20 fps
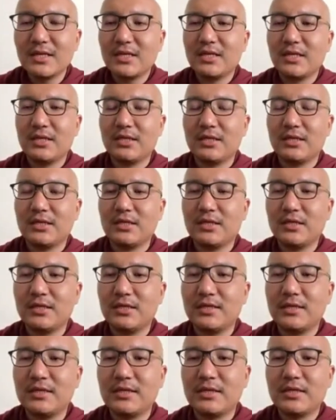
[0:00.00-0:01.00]

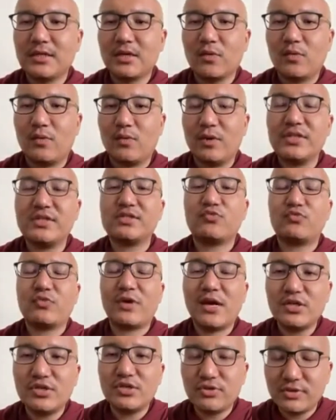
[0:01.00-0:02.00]
uh, what is
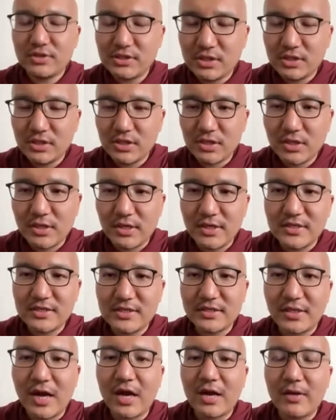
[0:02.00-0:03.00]
righteous is
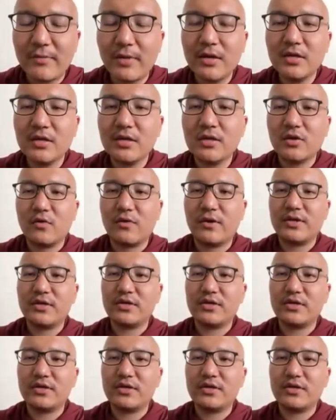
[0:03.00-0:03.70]
dharma, what is